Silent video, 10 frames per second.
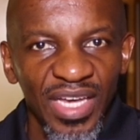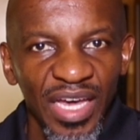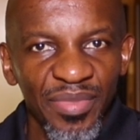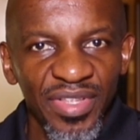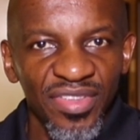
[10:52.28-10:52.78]

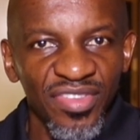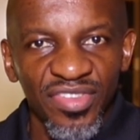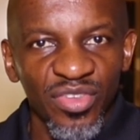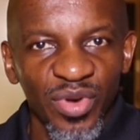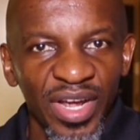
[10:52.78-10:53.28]
I mean,
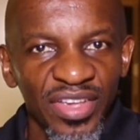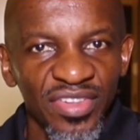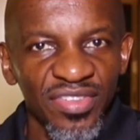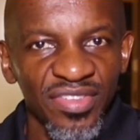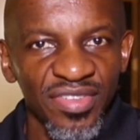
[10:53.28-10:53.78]

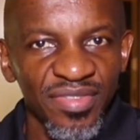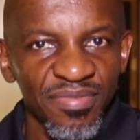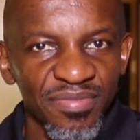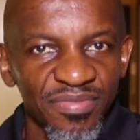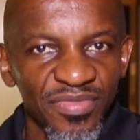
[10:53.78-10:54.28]
sunrise
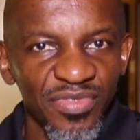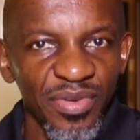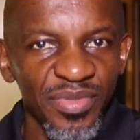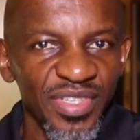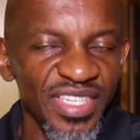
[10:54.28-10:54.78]

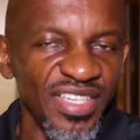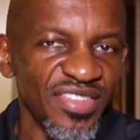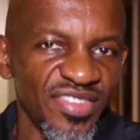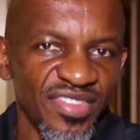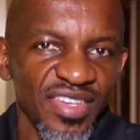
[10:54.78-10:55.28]
from the
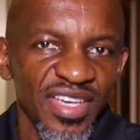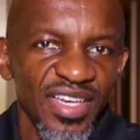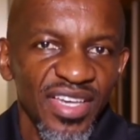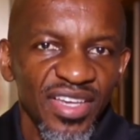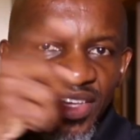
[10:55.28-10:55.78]
east,
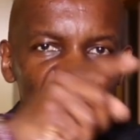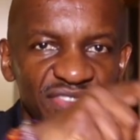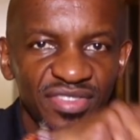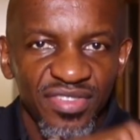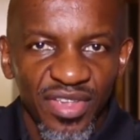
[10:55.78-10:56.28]

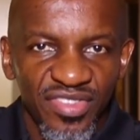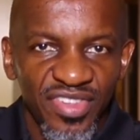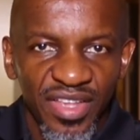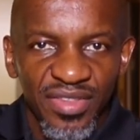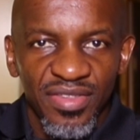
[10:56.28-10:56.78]

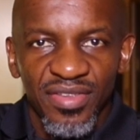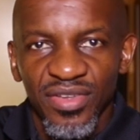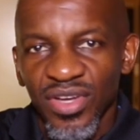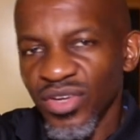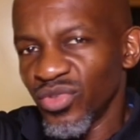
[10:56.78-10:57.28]
sunset
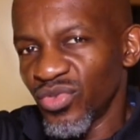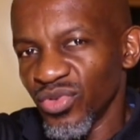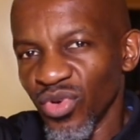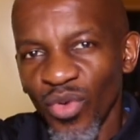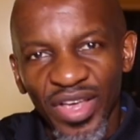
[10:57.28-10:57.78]

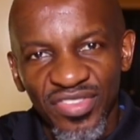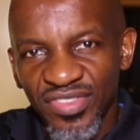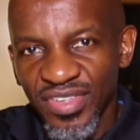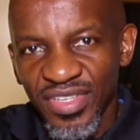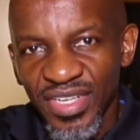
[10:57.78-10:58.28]
to the
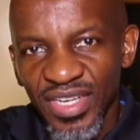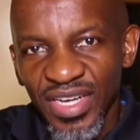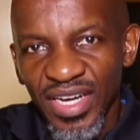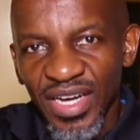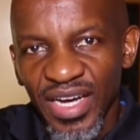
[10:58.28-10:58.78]
west.
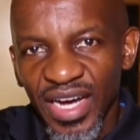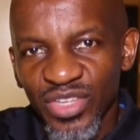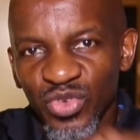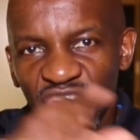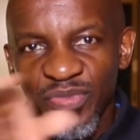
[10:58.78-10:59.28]
How
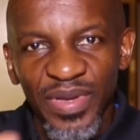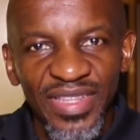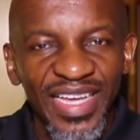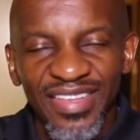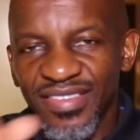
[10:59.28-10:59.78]
do you
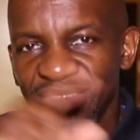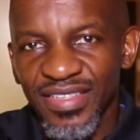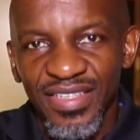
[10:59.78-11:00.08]
explain that?